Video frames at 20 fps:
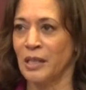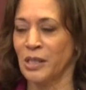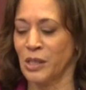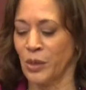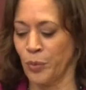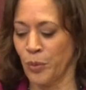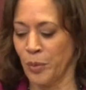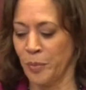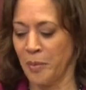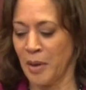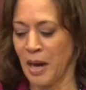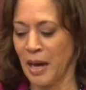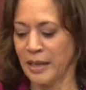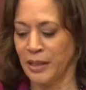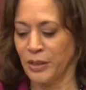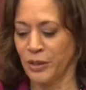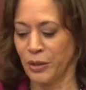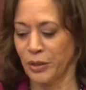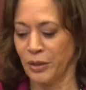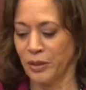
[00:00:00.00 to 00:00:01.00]
as a
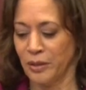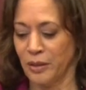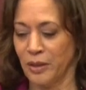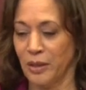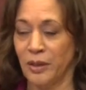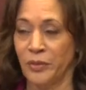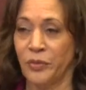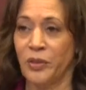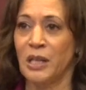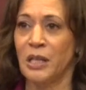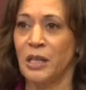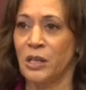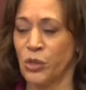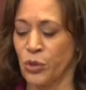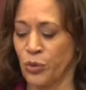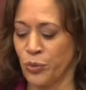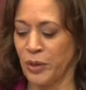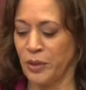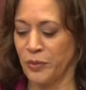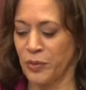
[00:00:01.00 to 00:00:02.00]
reminder of the
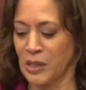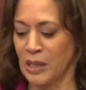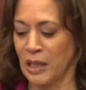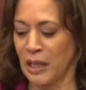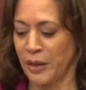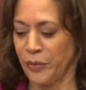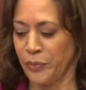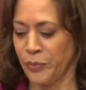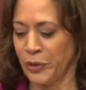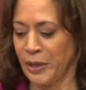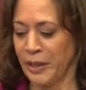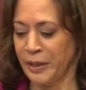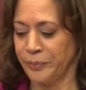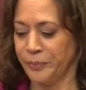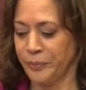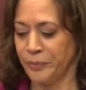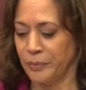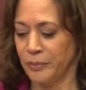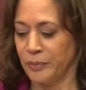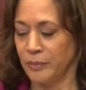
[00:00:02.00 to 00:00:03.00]
history of slavery.
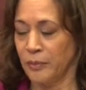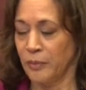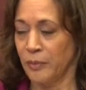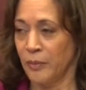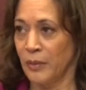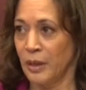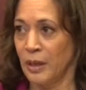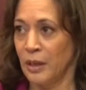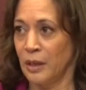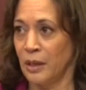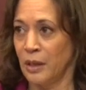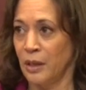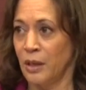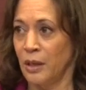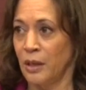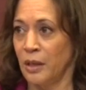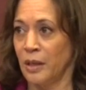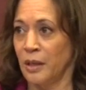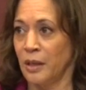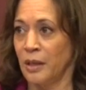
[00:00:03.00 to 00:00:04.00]

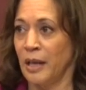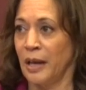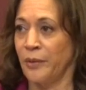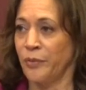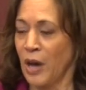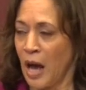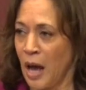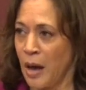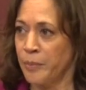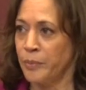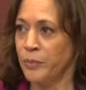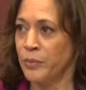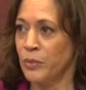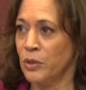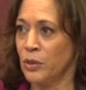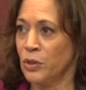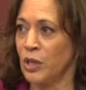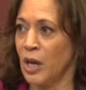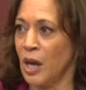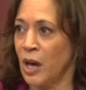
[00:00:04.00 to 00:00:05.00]
They have
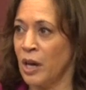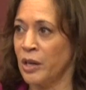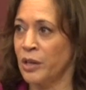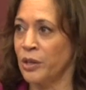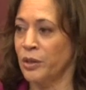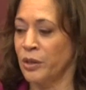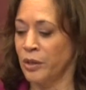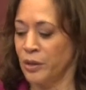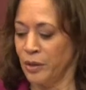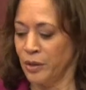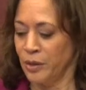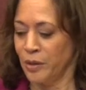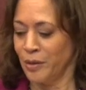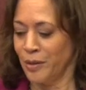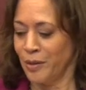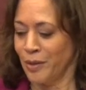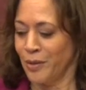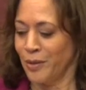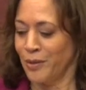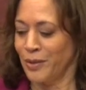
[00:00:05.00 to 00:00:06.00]
come to honor
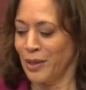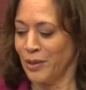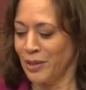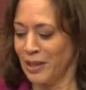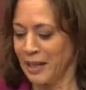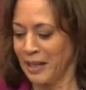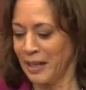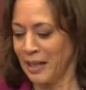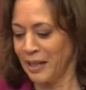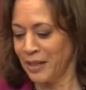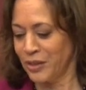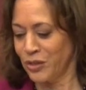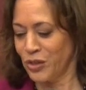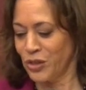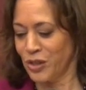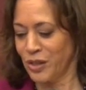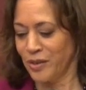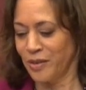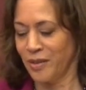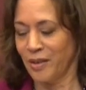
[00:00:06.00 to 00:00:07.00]
their
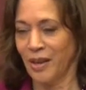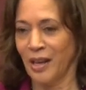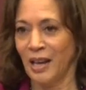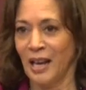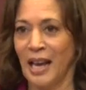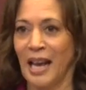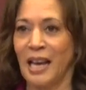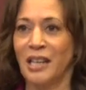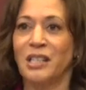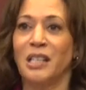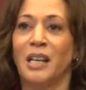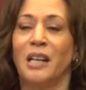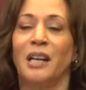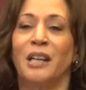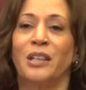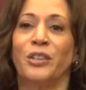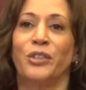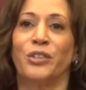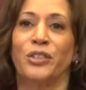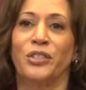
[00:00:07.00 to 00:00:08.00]
lineage and to
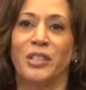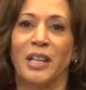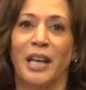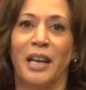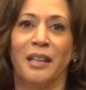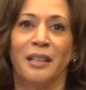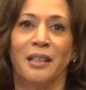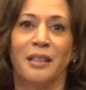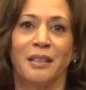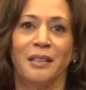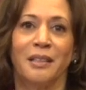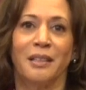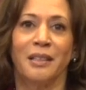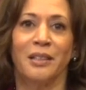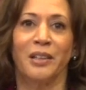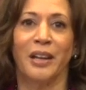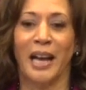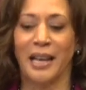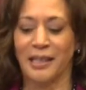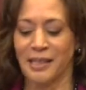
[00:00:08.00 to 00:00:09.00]
understand
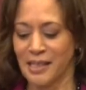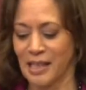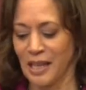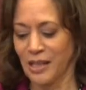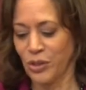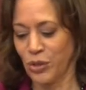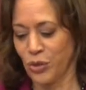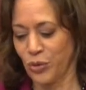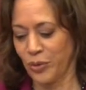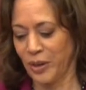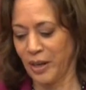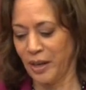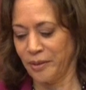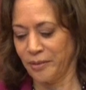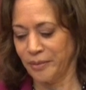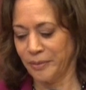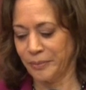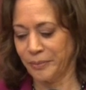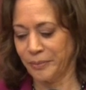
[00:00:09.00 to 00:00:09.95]
their ancestry.